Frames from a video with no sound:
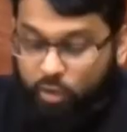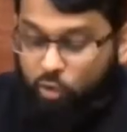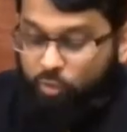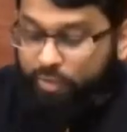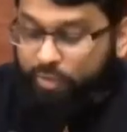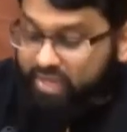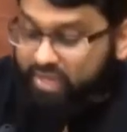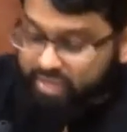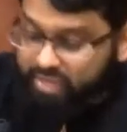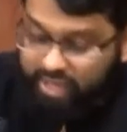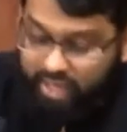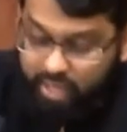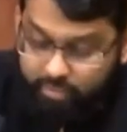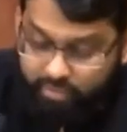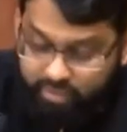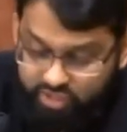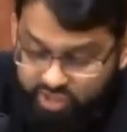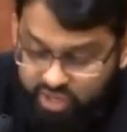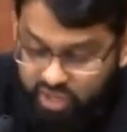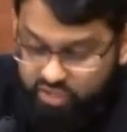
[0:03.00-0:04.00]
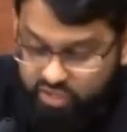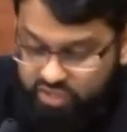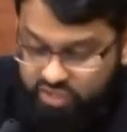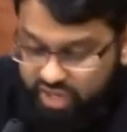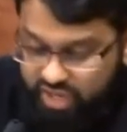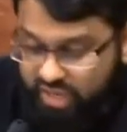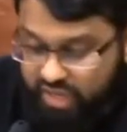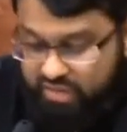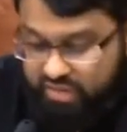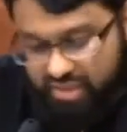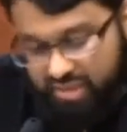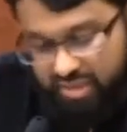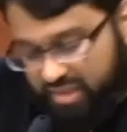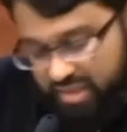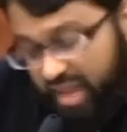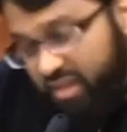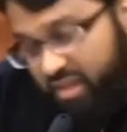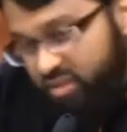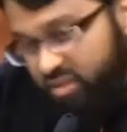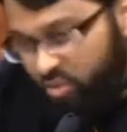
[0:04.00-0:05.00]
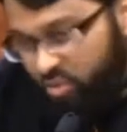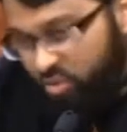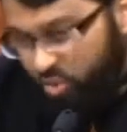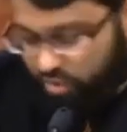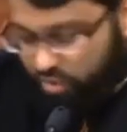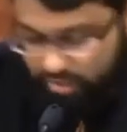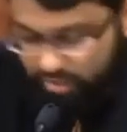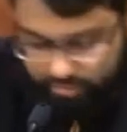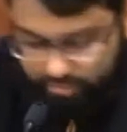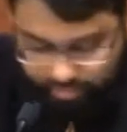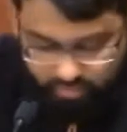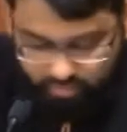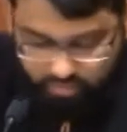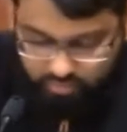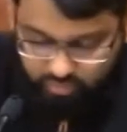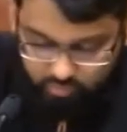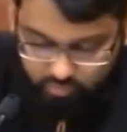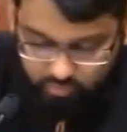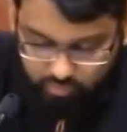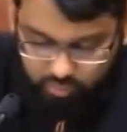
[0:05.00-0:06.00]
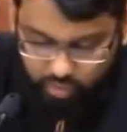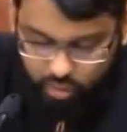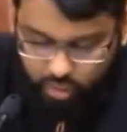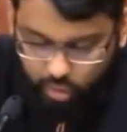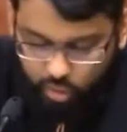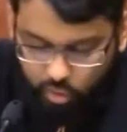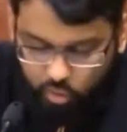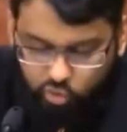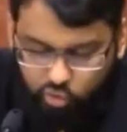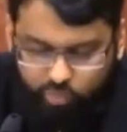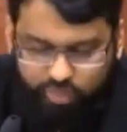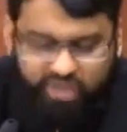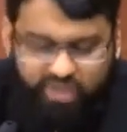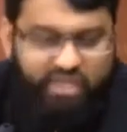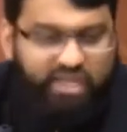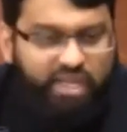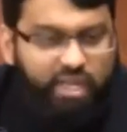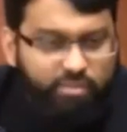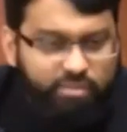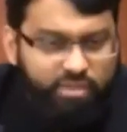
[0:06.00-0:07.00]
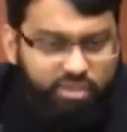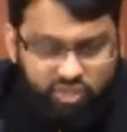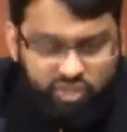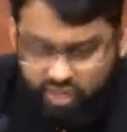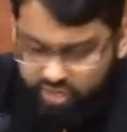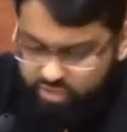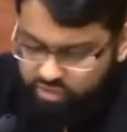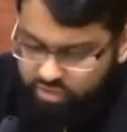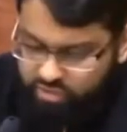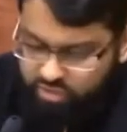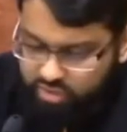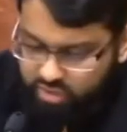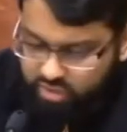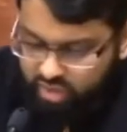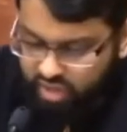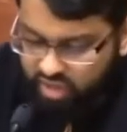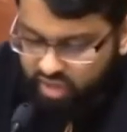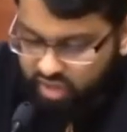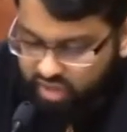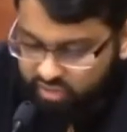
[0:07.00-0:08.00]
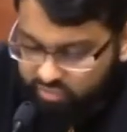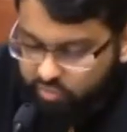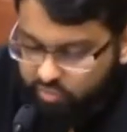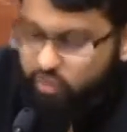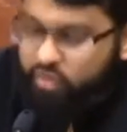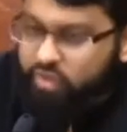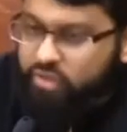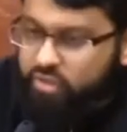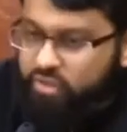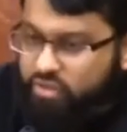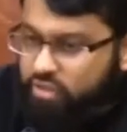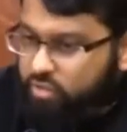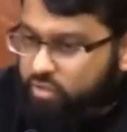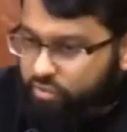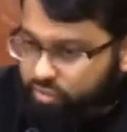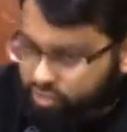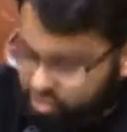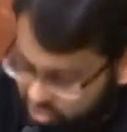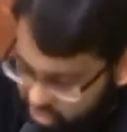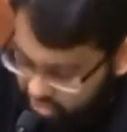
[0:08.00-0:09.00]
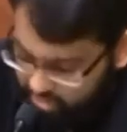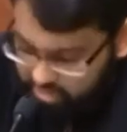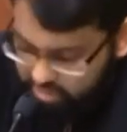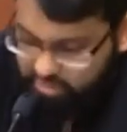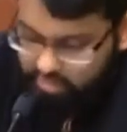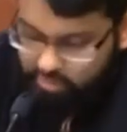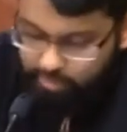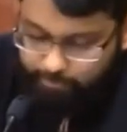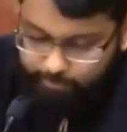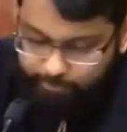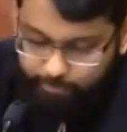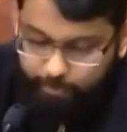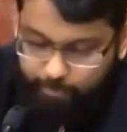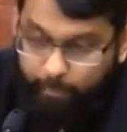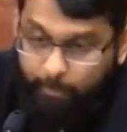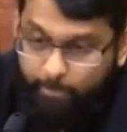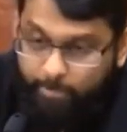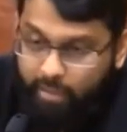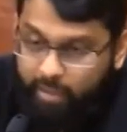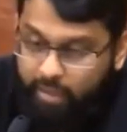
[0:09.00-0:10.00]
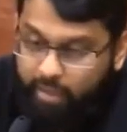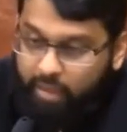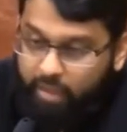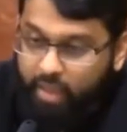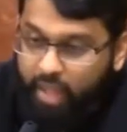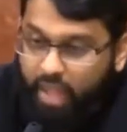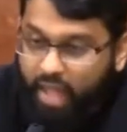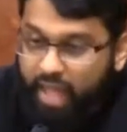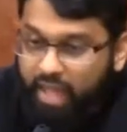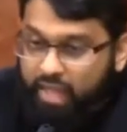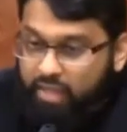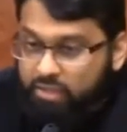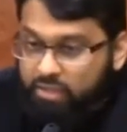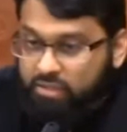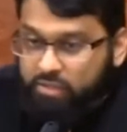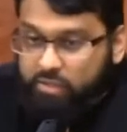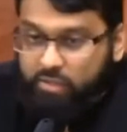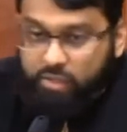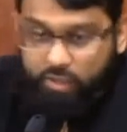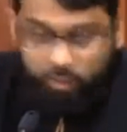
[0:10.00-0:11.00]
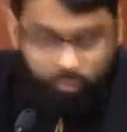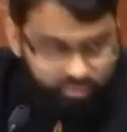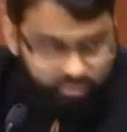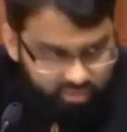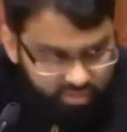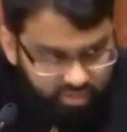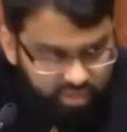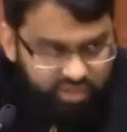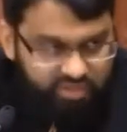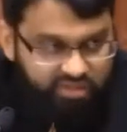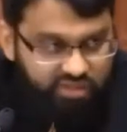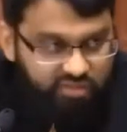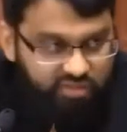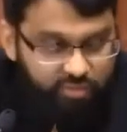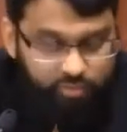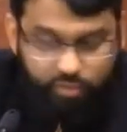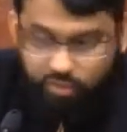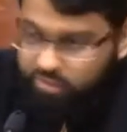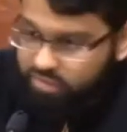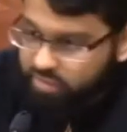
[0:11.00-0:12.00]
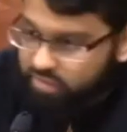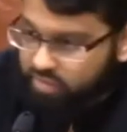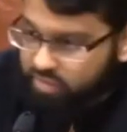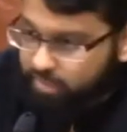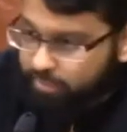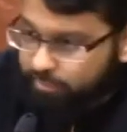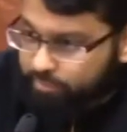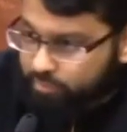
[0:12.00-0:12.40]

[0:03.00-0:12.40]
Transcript: Ubaidullah ibn Jahsh has the saddest story. Ubaidullah ibn Jahsh converted to Christianity and he was the cousin of the Prophet